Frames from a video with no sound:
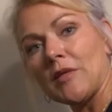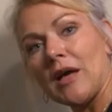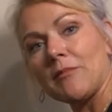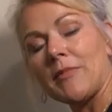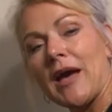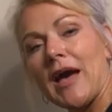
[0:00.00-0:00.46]

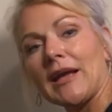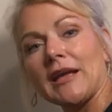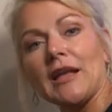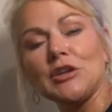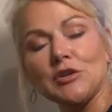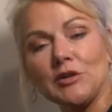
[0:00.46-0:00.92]
that
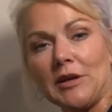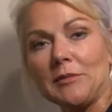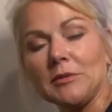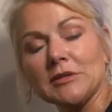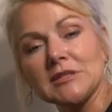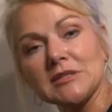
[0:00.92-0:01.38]
back and you're
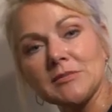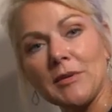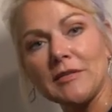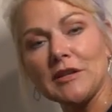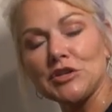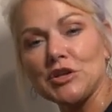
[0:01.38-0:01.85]
able to
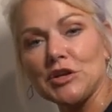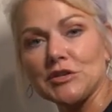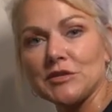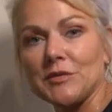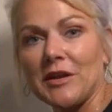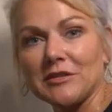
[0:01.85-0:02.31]
spin the
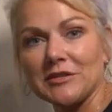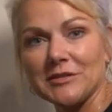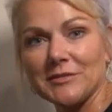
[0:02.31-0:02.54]
chairs around.